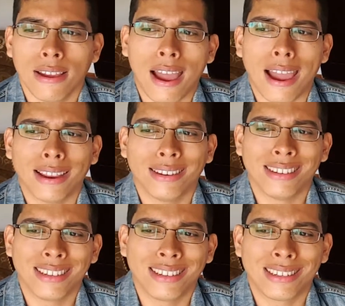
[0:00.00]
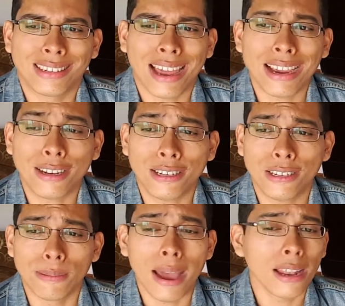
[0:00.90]
I dislike
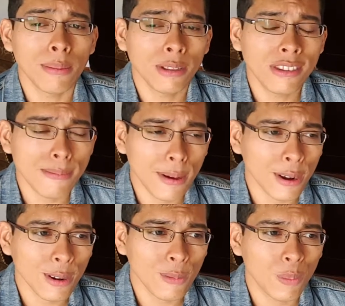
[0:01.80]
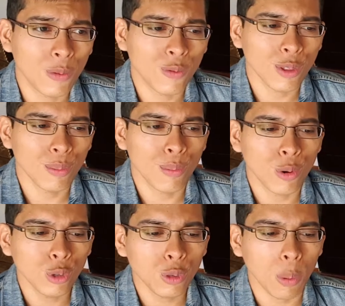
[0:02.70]
some elements about it, but for the
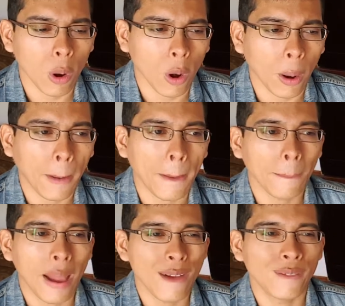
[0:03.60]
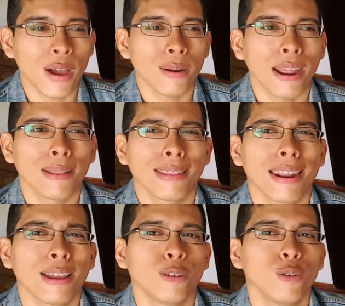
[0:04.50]
most part, I found out
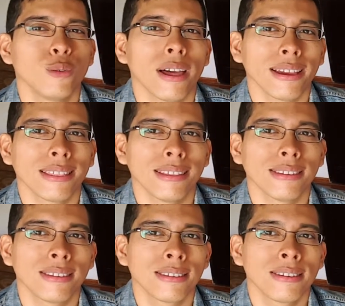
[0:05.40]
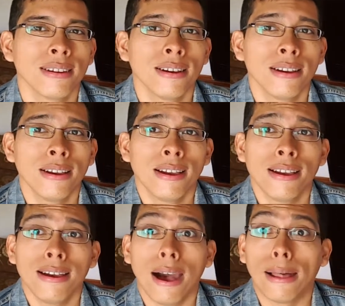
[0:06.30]
that I do like this
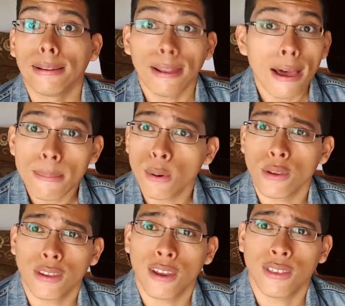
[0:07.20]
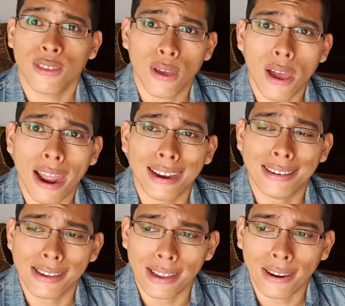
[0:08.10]
a lot more than I thought I
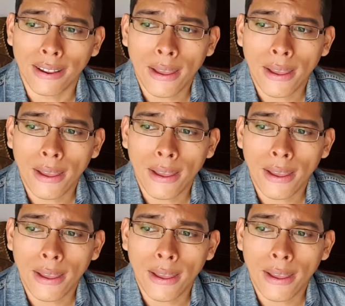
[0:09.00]
did.